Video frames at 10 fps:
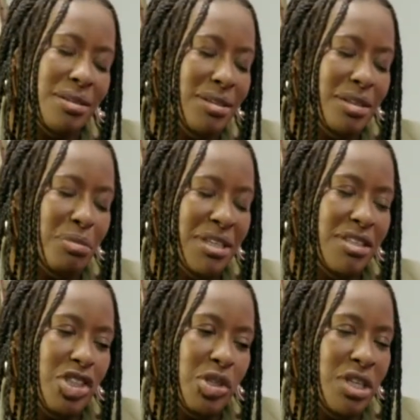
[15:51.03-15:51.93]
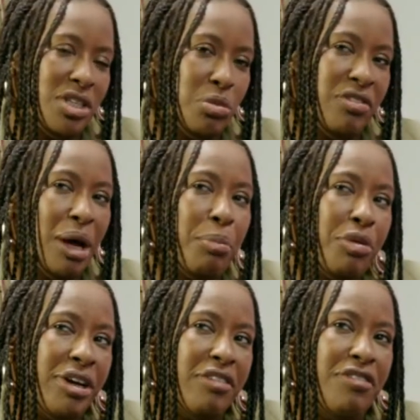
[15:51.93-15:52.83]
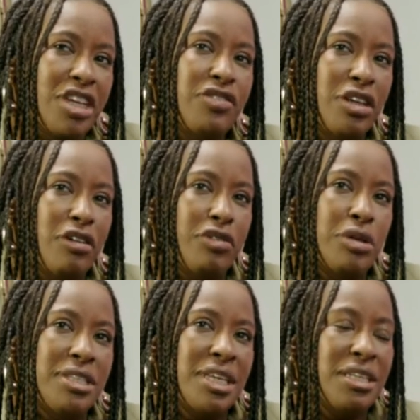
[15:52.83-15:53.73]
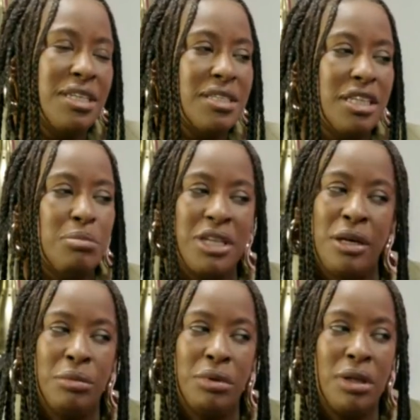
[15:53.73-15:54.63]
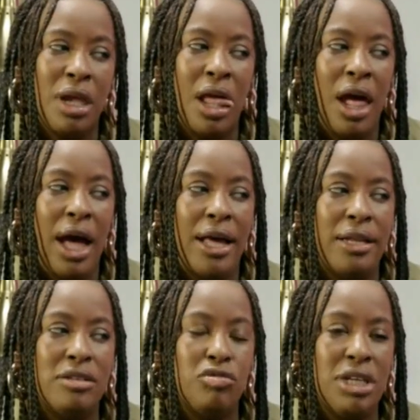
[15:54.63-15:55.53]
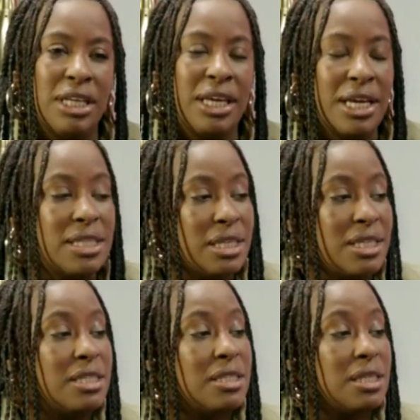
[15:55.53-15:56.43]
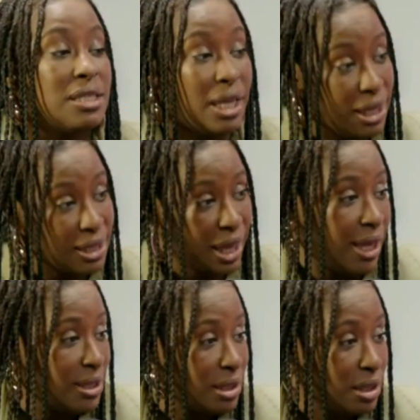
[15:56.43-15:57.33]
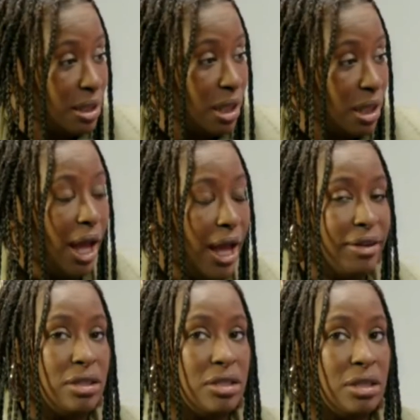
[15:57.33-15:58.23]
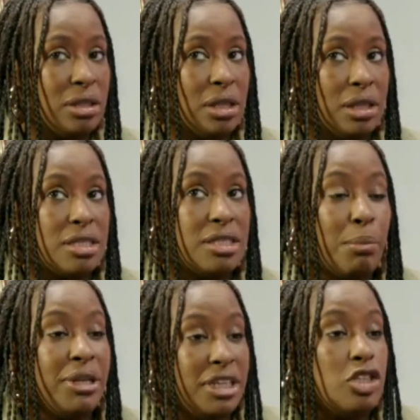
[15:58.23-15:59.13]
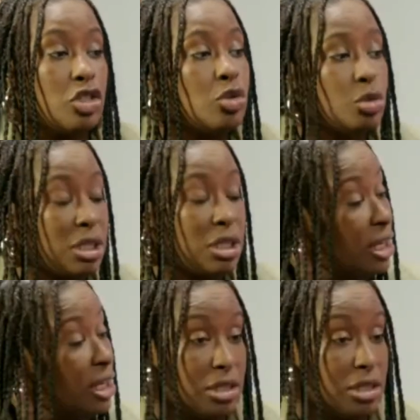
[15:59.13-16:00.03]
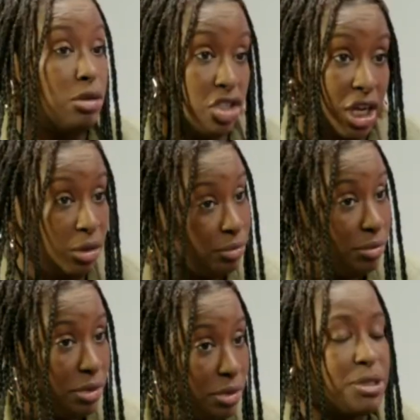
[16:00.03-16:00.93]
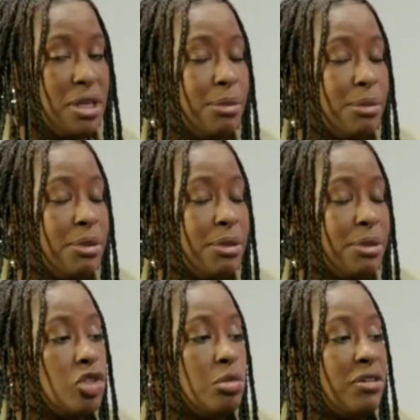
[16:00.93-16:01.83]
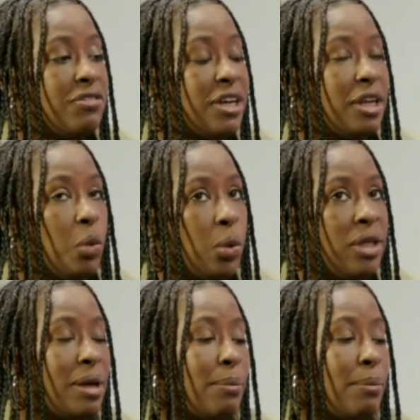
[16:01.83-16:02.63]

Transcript: a mad situation. With that boy, the first thing I thought is they need to sit him down and really get into his head. And somebody needs to talk to, he needs to go to jail. But somebody needs to talk to him and find out where that